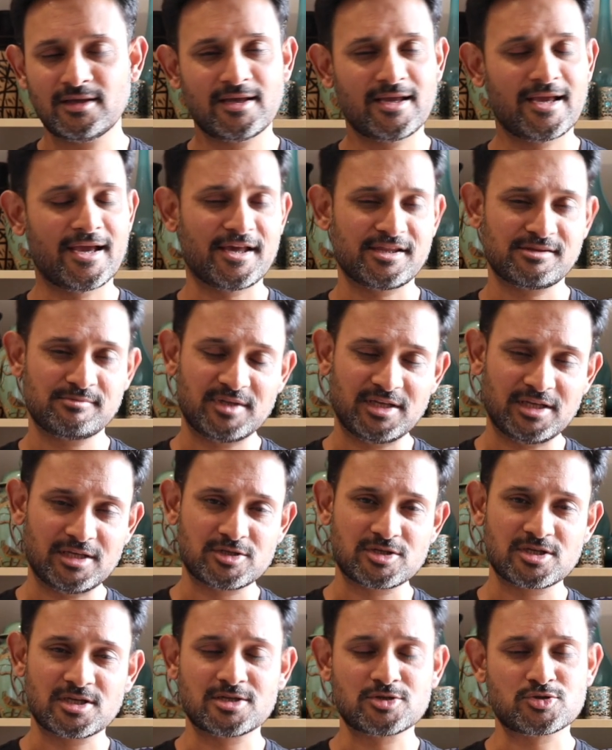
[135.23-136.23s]
has been
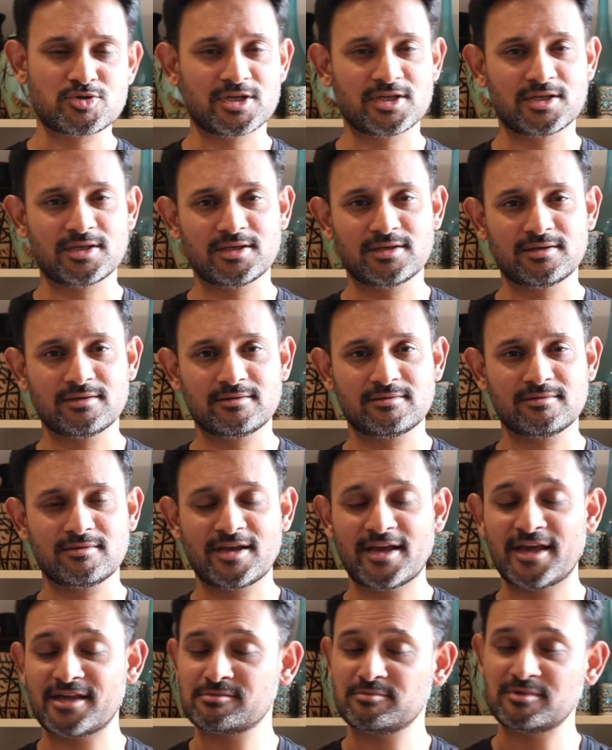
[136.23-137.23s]
eating and drinking,
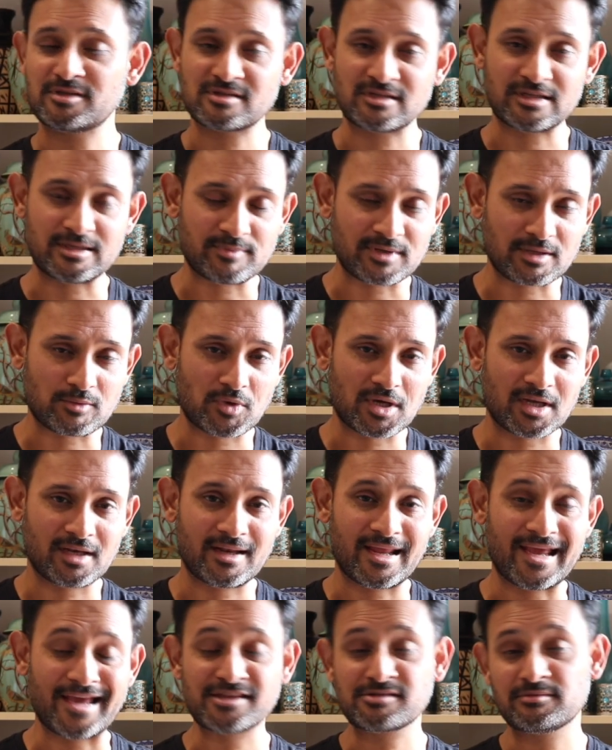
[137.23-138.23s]
has been sleeping
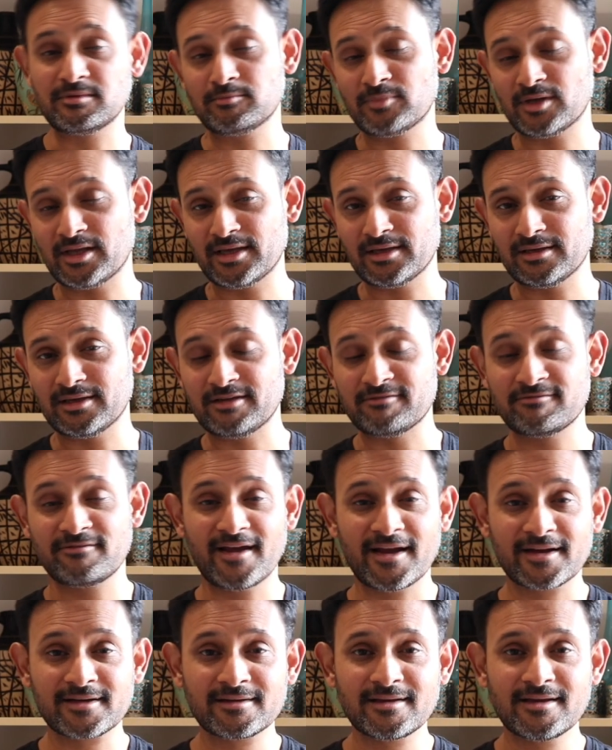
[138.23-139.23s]
well, has been playing. In
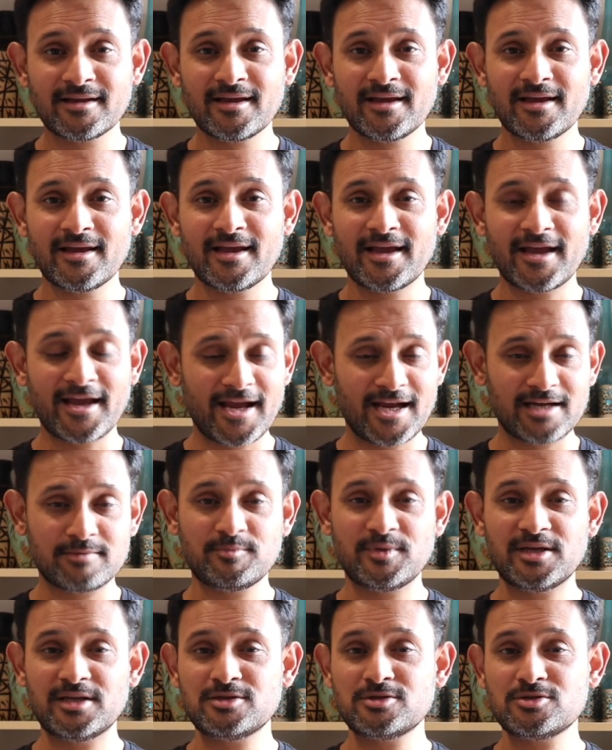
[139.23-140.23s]
fact,
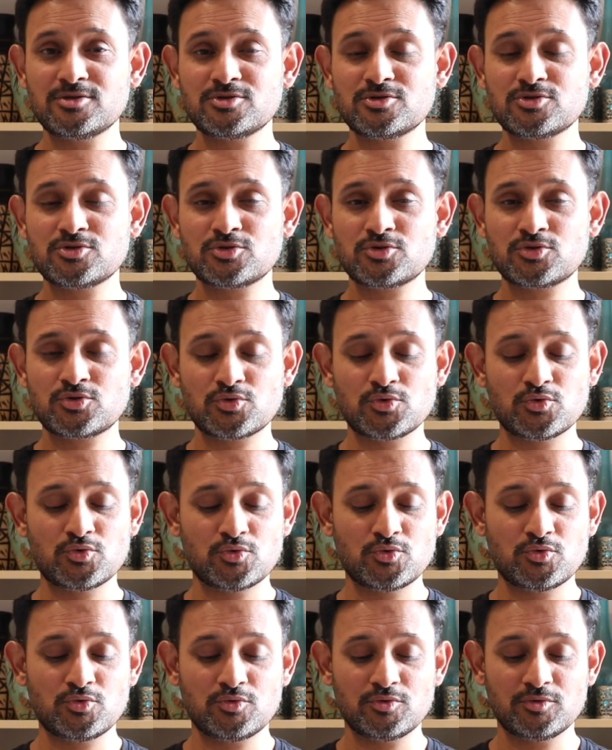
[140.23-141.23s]
had been
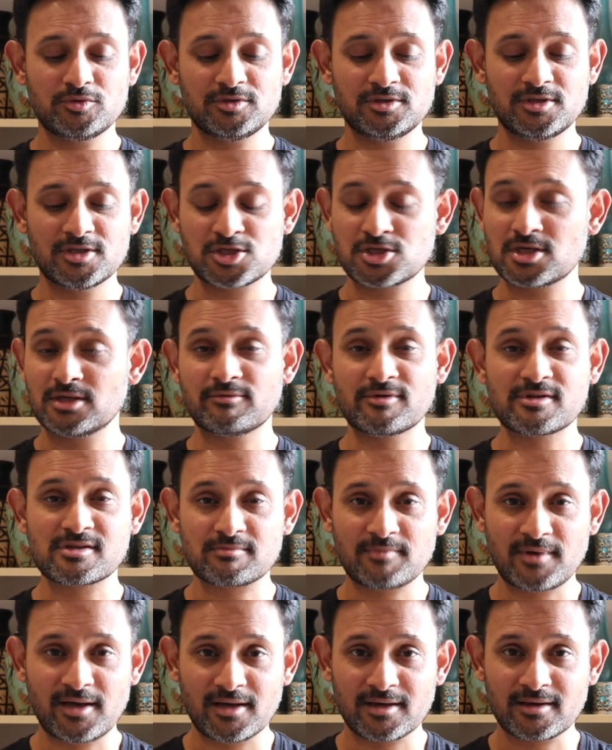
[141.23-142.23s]
to the
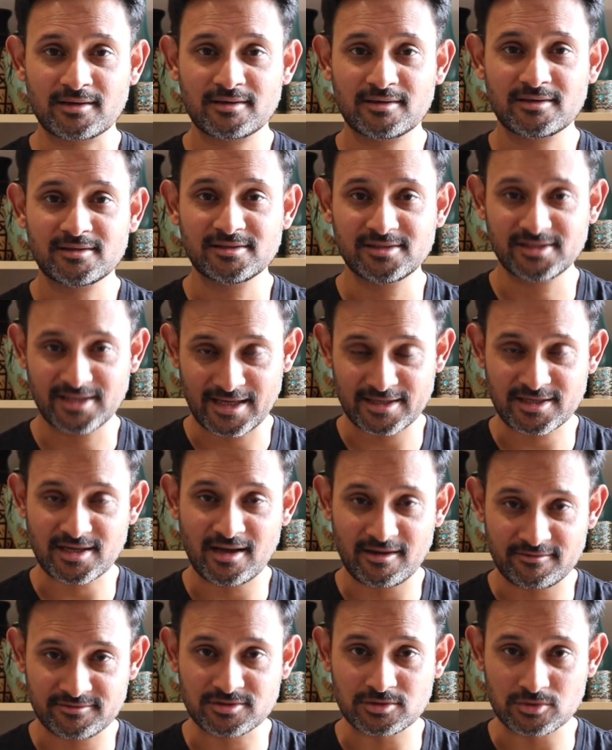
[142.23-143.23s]
children's park that
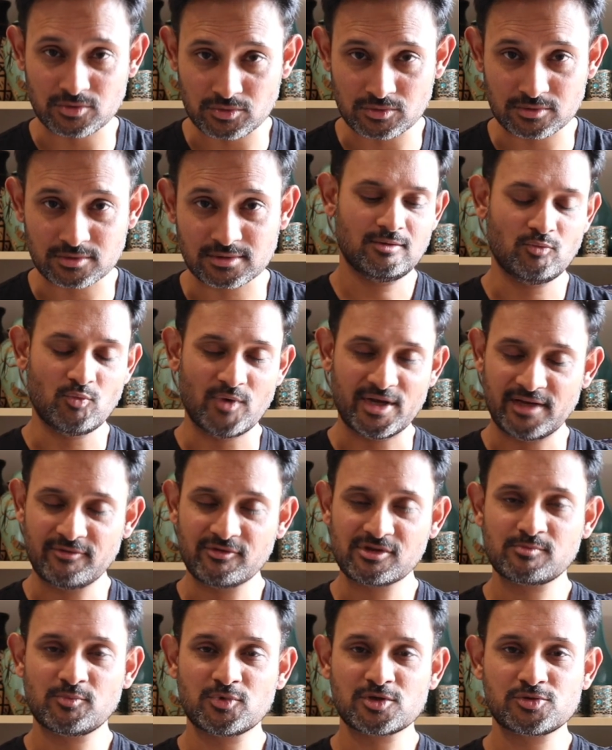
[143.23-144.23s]
afternoon. When he
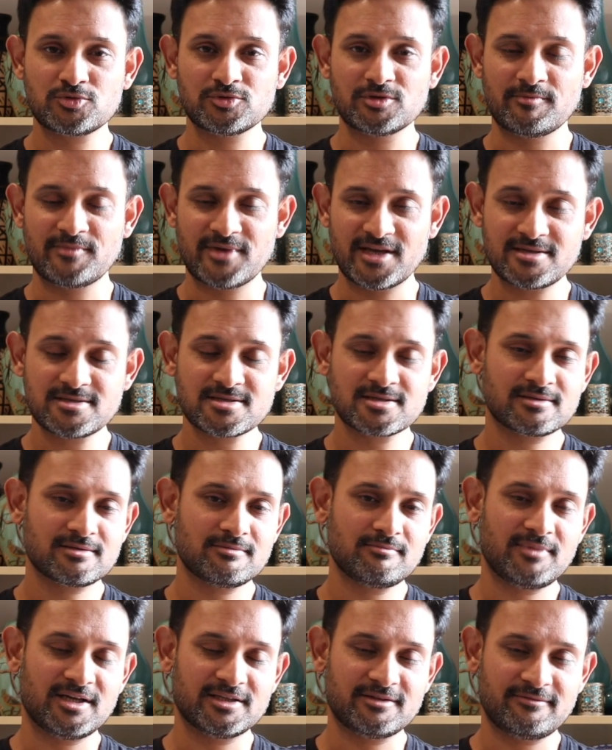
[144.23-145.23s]
was put to the bed
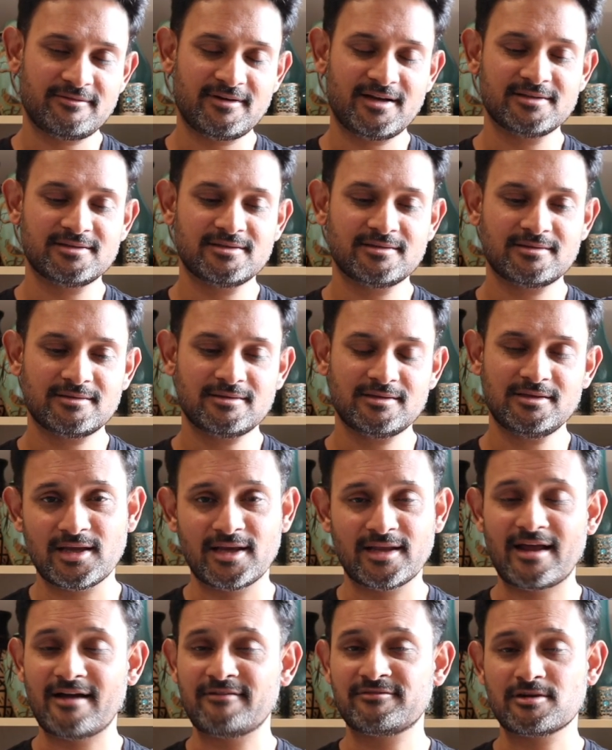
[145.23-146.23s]
by the father,
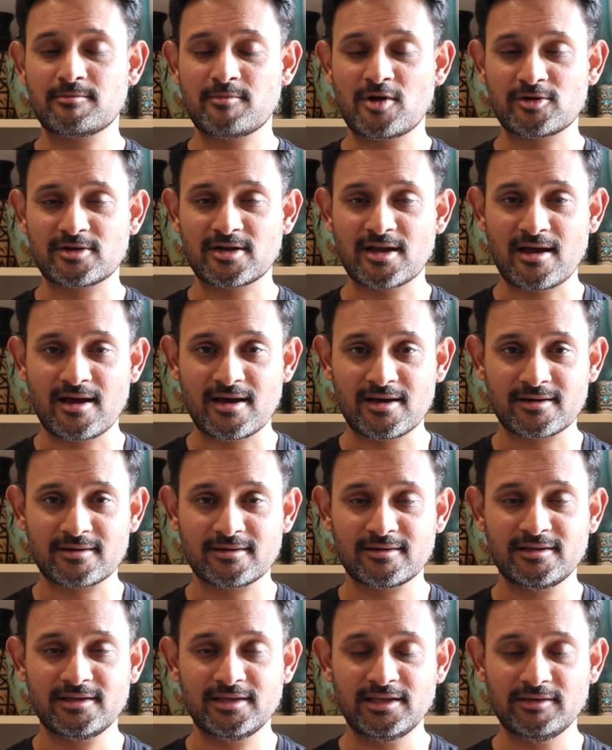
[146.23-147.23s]
and after about an hour,
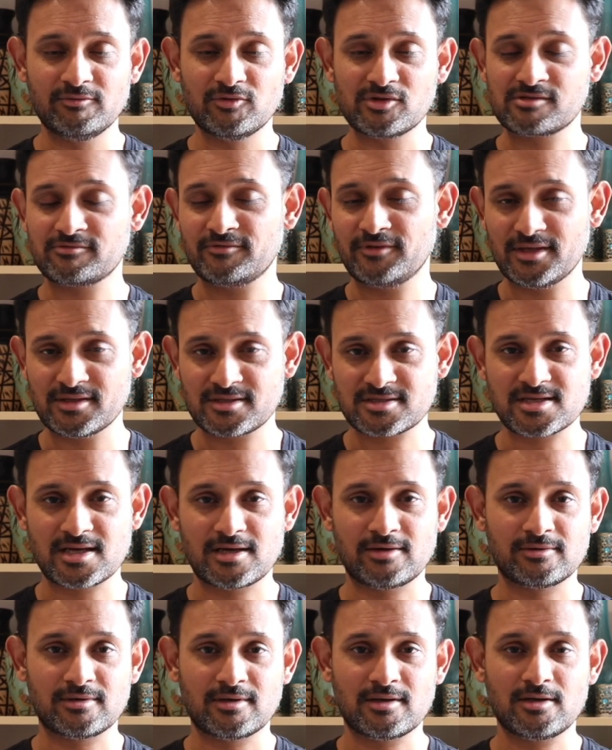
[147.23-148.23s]
he was face
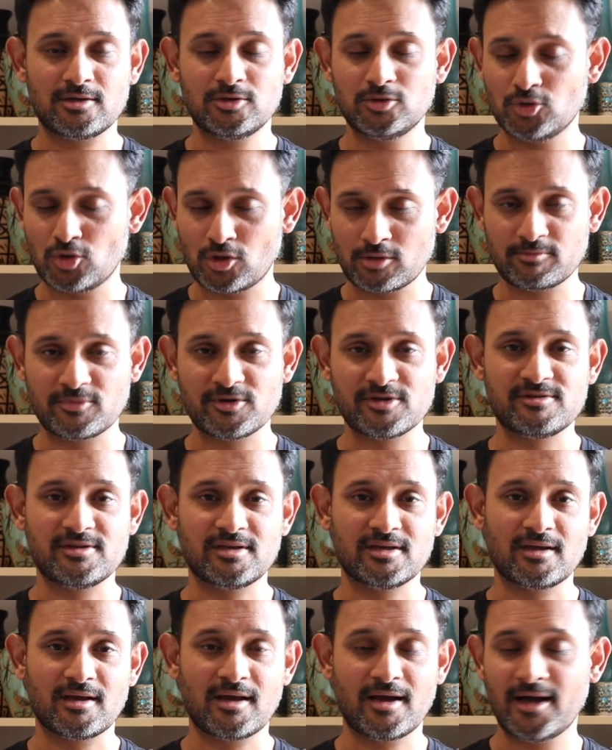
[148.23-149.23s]
down, not
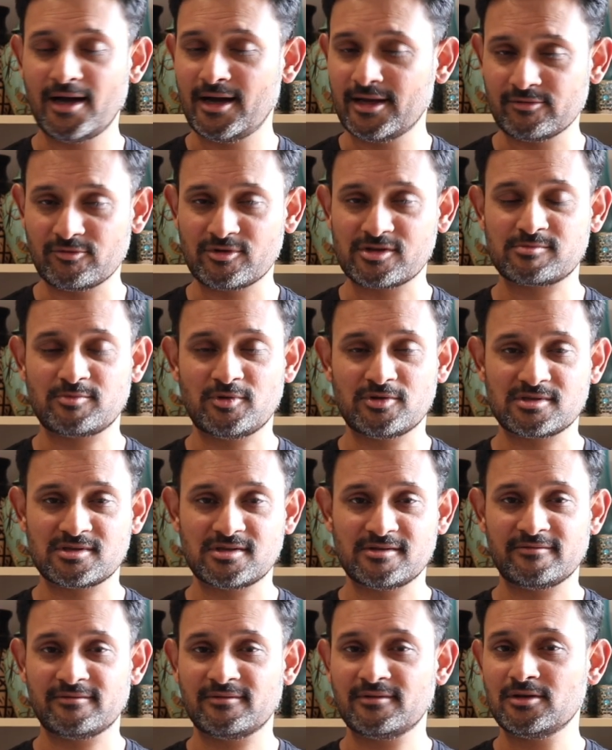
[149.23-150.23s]
breathing,
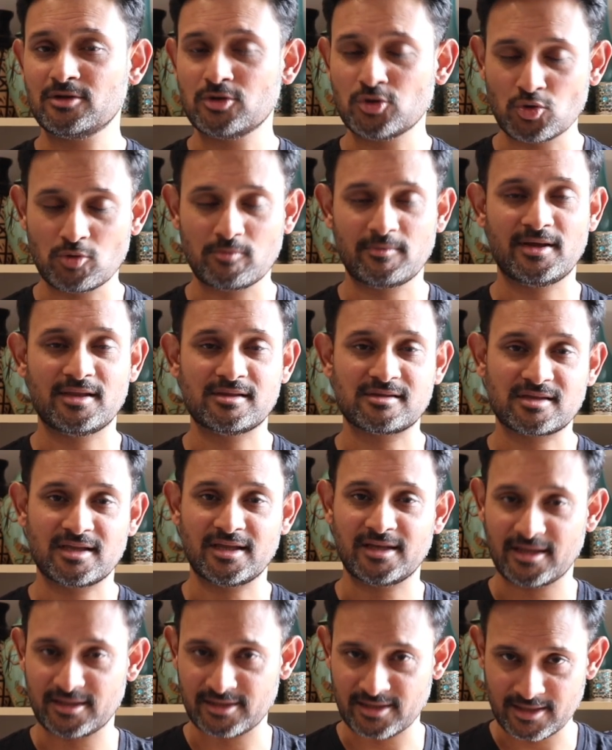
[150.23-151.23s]
unresponsive, no pulse,
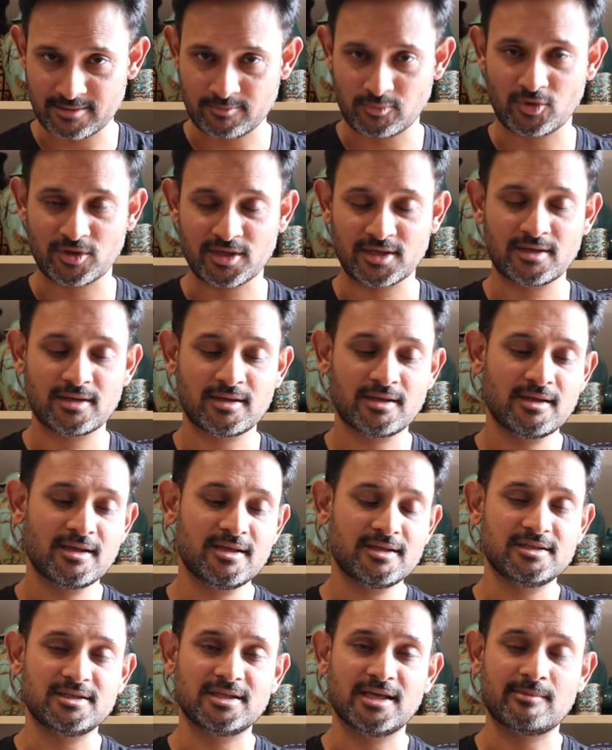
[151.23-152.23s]
and at that point
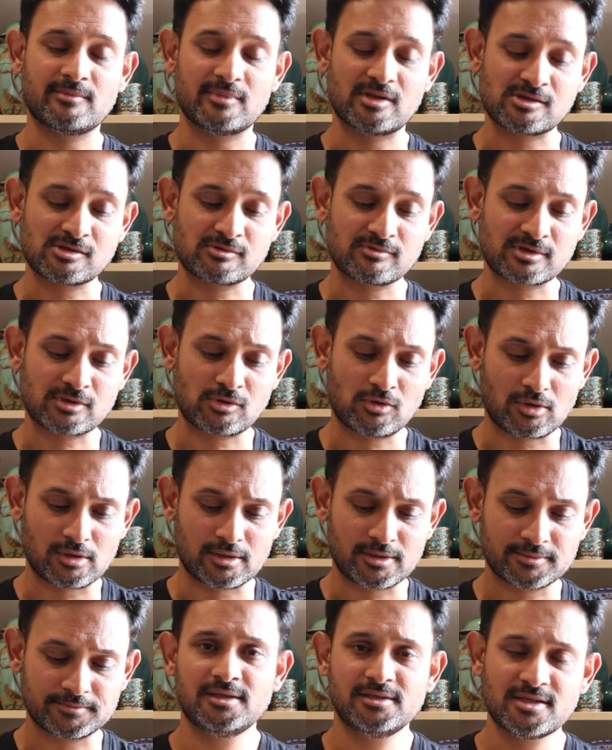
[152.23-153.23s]
the ambulance was
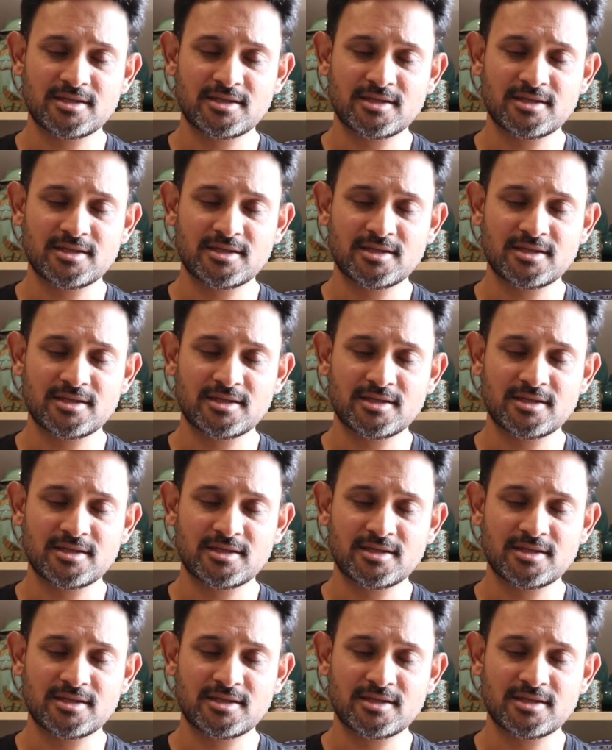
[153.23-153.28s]
called.